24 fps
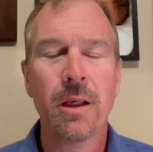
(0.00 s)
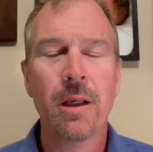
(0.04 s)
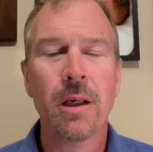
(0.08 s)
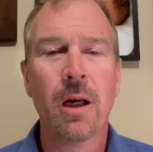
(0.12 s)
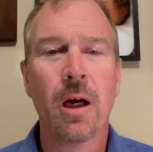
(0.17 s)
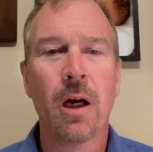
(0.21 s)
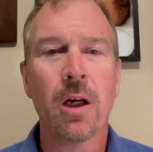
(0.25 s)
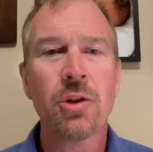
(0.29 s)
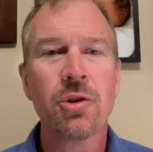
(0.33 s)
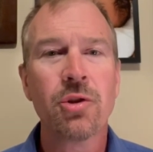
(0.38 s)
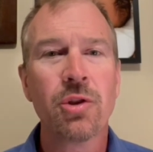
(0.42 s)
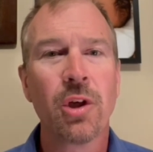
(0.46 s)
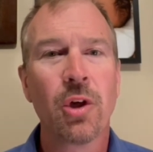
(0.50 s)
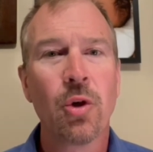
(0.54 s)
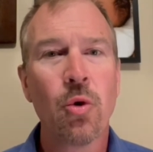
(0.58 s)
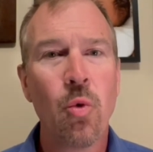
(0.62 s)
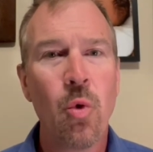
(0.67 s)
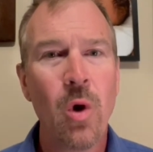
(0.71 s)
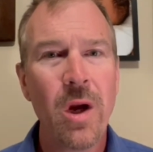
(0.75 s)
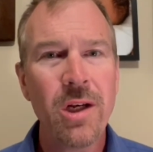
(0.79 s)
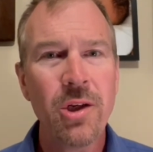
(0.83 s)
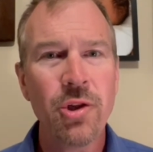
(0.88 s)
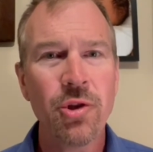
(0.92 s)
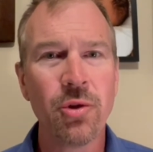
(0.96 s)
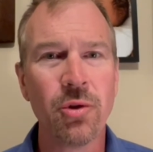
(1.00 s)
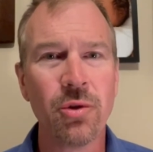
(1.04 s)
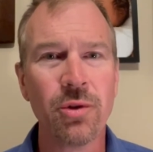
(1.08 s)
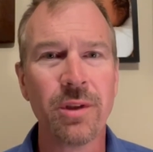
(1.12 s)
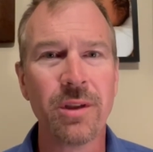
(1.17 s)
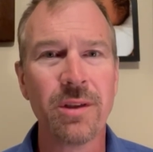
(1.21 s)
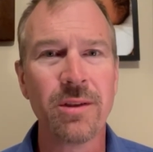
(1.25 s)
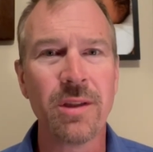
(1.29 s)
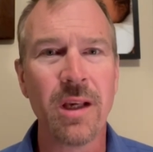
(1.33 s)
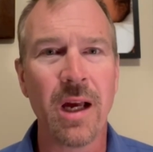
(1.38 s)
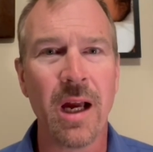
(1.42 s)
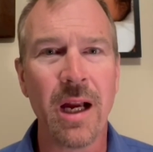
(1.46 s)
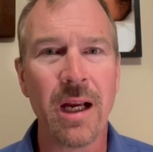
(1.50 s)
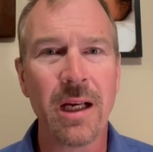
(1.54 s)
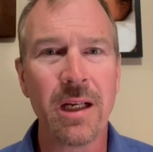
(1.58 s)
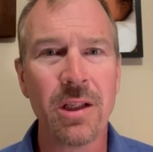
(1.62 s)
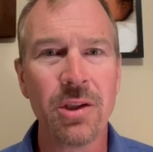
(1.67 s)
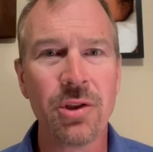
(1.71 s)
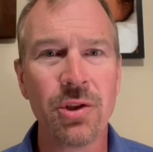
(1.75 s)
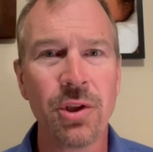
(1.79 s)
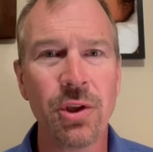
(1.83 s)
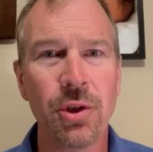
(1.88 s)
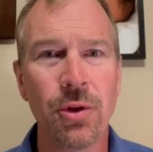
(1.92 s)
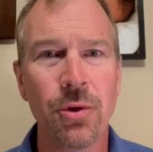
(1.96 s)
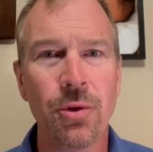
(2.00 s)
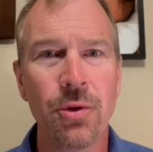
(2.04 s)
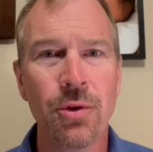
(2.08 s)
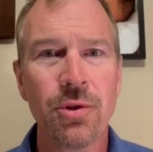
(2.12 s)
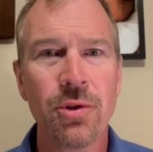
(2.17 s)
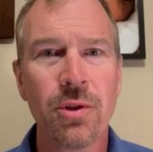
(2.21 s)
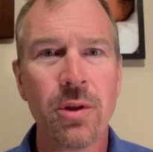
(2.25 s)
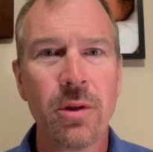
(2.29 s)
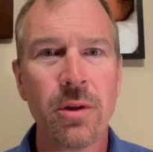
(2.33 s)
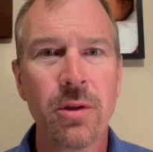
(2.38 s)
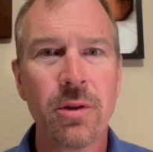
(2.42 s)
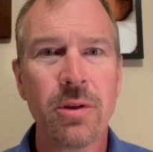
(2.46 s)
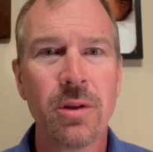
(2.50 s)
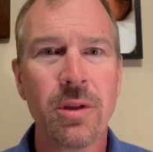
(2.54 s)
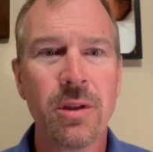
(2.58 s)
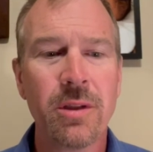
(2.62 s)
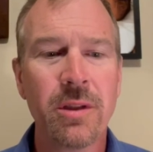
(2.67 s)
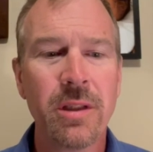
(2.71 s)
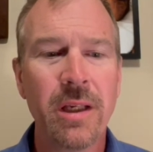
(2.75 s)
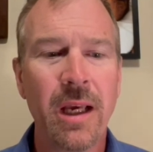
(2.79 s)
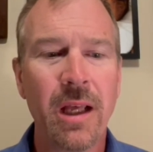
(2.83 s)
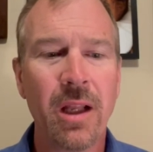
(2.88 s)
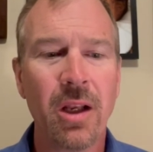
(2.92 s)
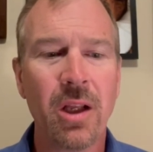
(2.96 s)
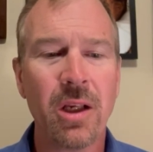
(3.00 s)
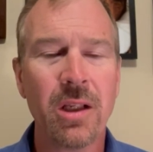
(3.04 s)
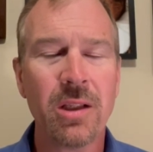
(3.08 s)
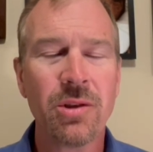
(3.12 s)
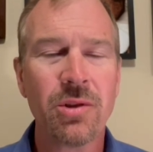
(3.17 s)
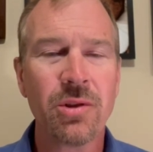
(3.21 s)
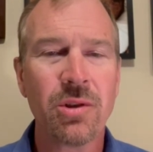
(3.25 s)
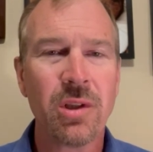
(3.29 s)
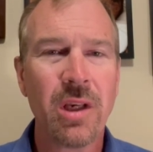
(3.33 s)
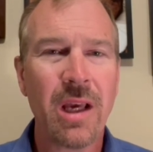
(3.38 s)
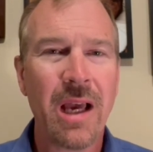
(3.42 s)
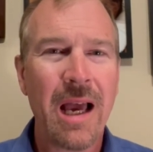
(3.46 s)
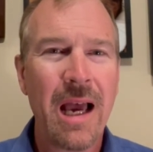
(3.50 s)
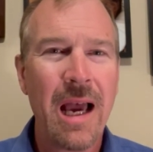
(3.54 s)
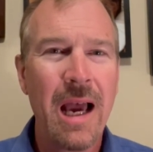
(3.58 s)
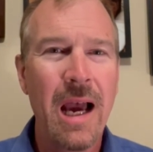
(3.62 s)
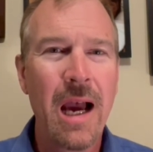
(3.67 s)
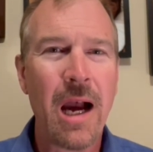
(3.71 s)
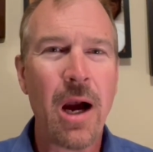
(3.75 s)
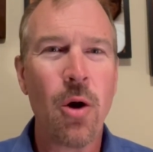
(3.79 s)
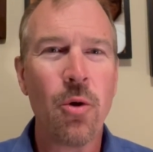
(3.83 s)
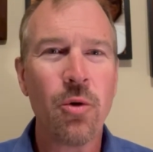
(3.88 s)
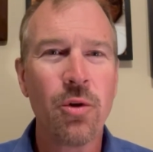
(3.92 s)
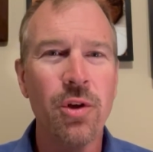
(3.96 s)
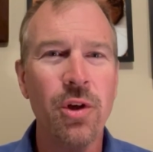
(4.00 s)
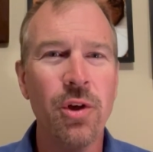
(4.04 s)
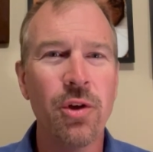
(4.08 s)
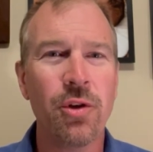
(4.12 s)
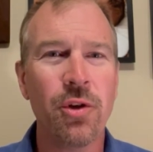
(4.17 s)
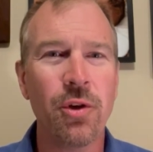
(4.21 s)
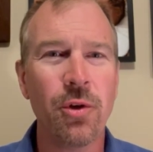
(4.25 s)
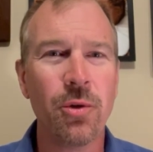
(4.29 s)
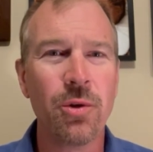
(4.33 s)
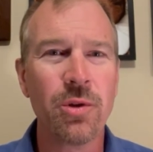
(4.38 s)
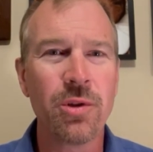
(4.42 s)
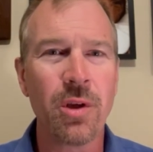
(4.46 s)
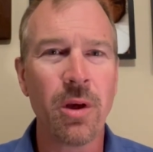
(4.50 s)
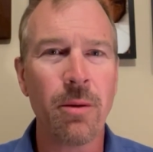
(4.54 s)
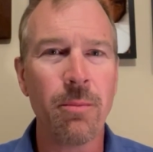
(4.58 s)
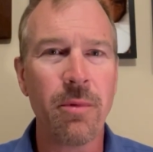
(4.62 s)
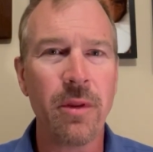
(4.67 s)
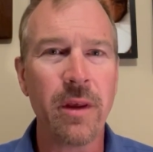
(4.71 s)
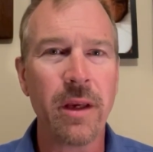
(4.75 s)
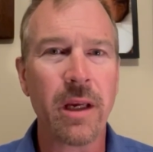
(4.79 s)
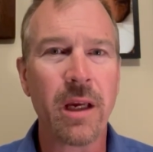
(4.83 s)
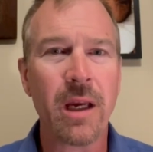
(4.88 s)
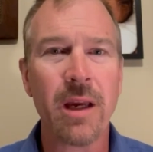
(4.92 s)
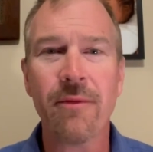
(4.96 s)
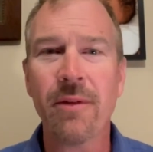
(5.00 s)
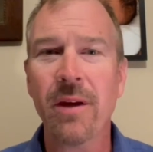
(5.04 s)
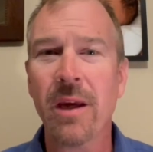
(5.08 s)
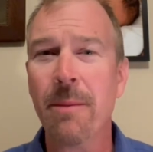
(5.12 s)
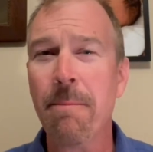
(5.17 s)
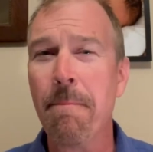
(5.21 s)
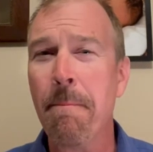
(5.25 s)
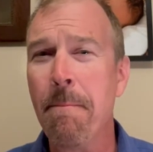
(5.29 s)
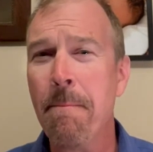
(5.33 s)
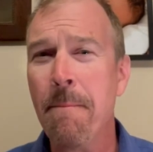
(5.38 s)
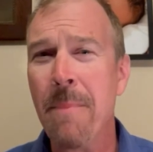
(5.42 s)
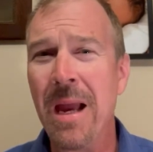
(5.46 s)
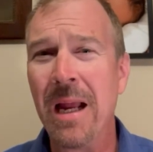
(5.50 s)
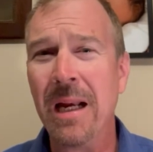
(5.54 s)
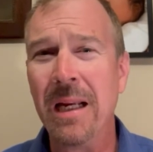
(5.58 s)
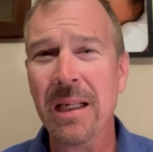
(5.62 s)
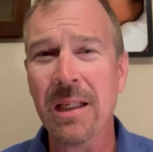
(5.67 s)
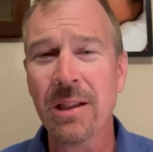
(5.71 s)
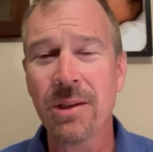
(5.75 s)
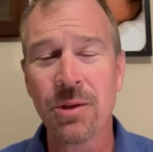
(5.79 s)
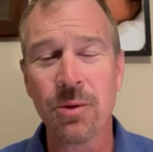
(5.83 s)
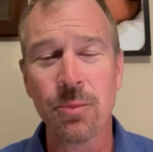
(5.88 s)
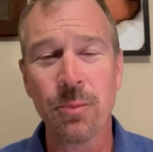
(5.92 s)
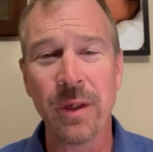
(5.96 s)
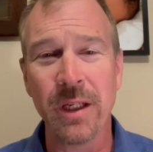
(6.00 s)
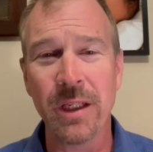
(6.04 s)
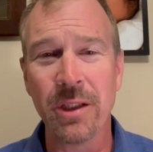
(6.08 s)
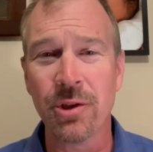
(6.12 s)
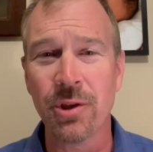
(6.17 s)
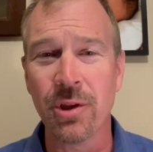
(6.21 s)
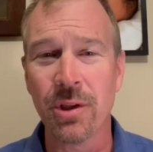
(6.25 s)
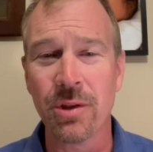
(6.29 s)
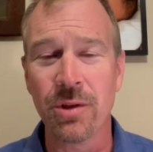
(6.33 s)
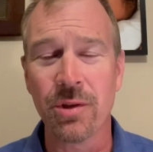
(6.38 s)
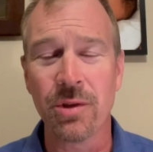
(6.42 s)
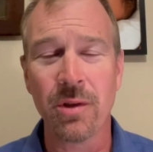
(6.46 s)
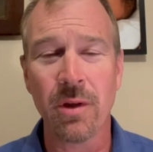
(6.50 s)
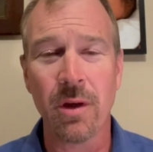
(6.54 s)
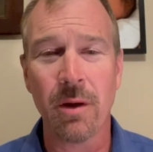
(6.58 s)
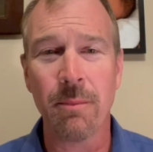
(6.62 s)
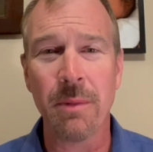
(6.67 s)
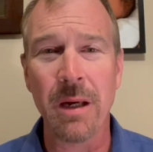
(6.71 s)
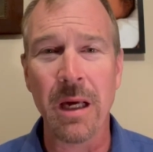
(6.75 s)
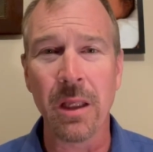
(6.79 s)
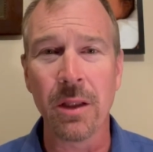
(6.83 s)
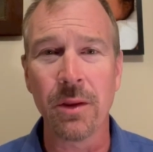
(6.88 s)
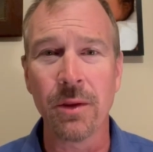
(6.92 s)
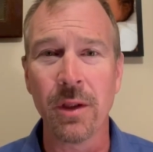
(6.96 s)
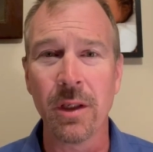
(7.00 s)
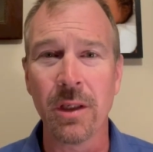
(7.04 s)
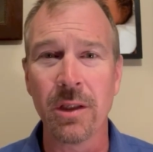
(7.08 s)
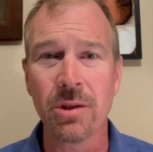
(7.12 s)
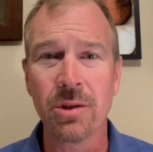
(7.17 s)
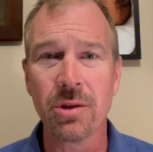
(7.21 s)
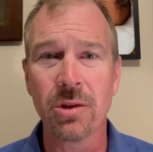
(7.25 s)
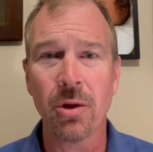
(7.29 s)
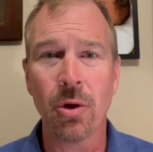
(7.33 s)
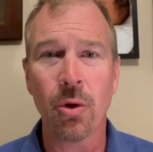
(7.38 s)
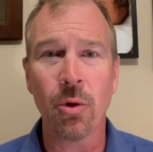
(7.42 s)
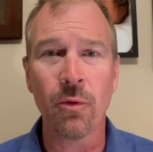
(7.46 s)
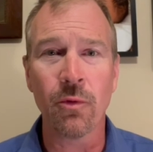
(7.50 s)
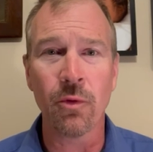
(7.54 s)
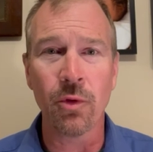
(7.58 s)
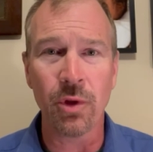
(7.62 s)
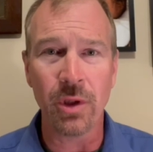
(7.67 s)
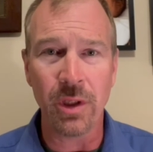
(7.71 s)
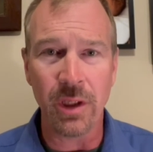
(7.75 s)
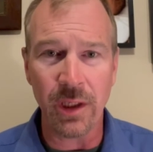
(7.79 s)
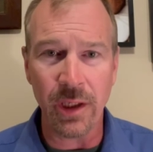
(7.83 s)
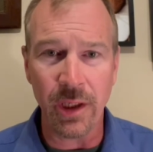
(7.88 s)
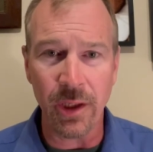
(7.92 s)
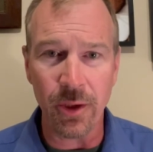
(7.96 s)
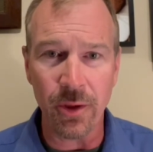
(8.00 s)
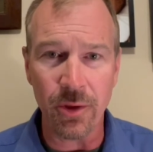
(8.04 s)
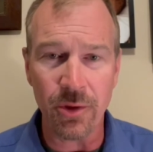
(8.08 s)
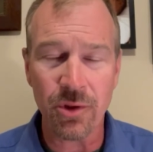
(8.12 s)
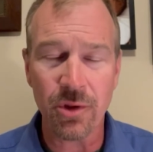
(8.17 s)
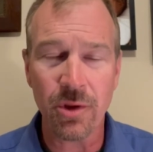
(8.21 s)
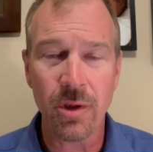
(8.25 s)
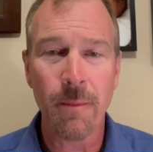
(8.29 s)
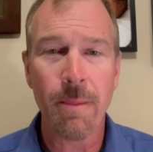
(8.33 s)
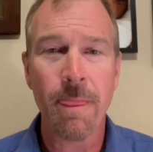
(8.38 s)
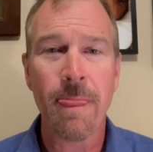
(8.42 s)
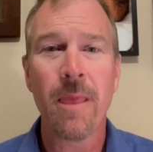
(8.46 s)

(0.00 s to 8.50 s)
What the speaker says: A sequential design is used to tell us how to do something. I've had many speeches about this over the years.